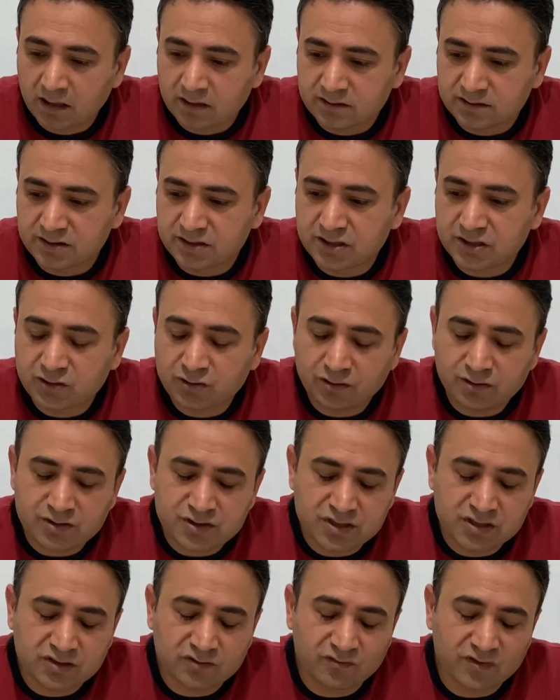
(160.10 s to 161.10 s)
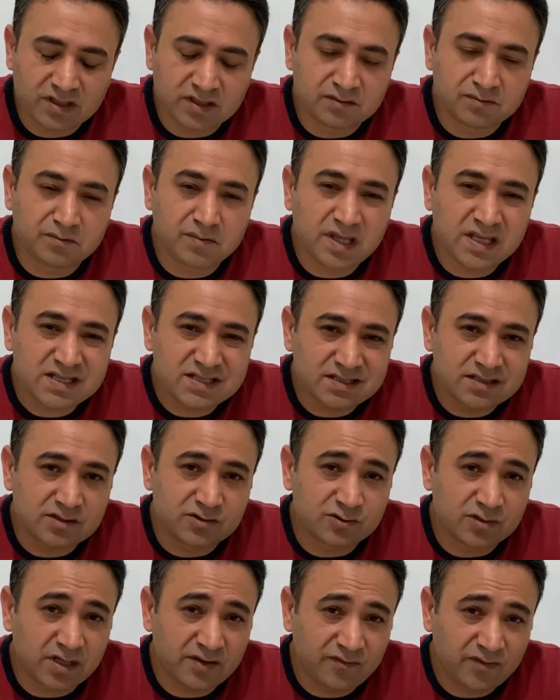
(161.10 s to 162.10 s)
the detergent will mix the
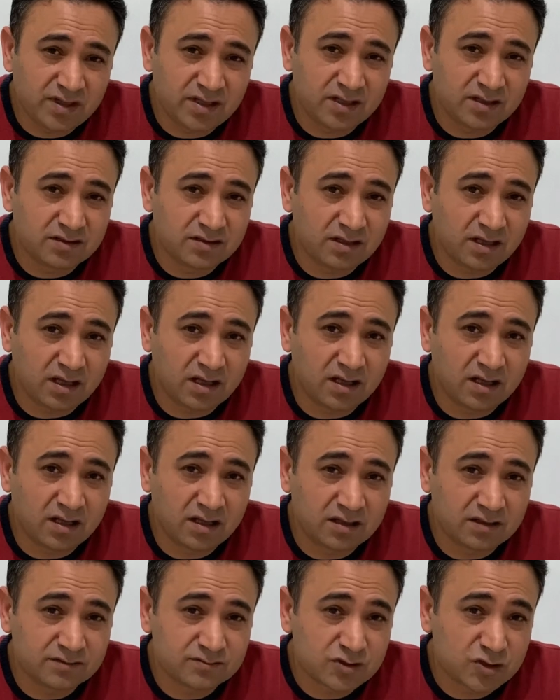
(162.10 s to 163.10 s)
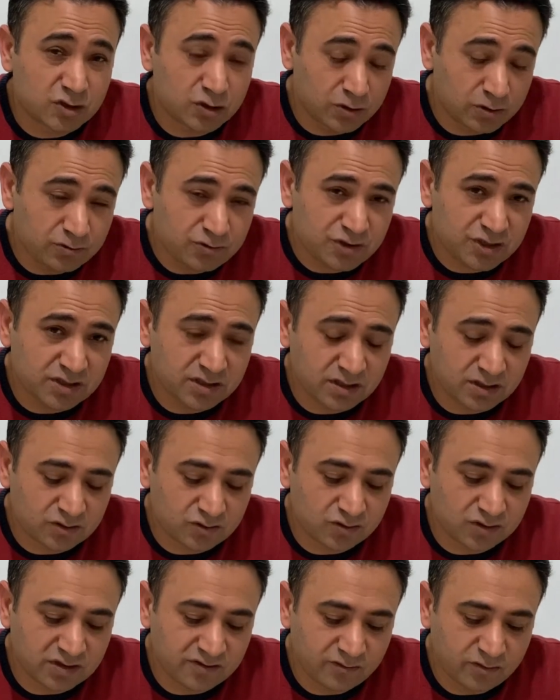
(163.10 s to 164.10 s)
graphene um, solution
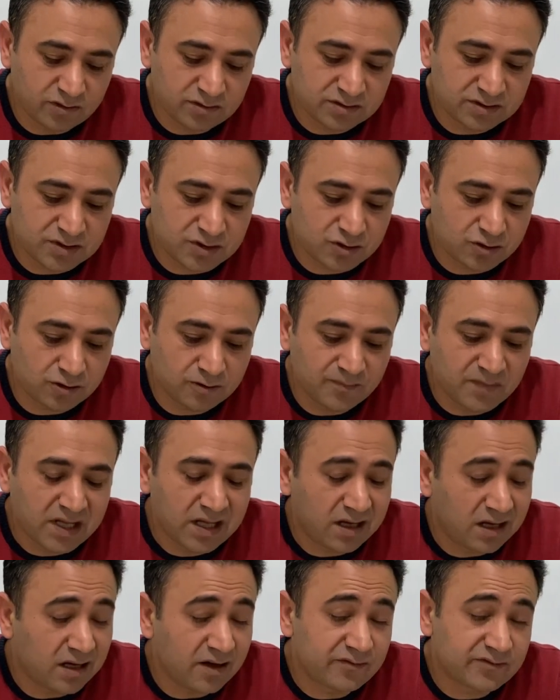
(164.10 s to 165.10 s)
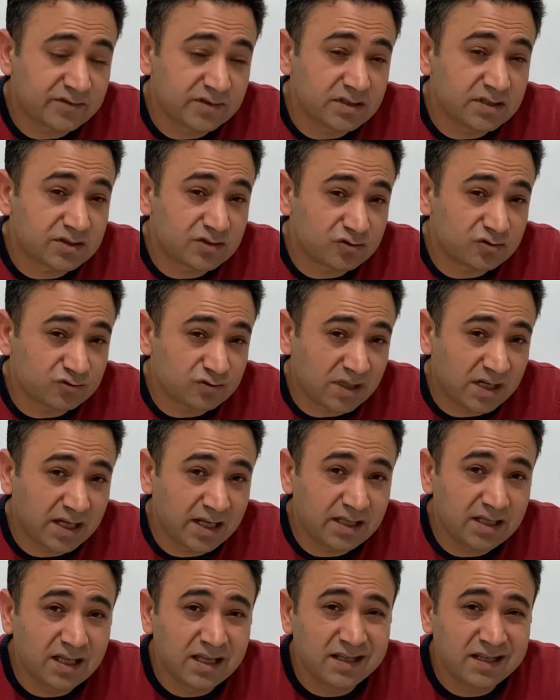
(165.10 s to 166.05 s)
into the water so after it dry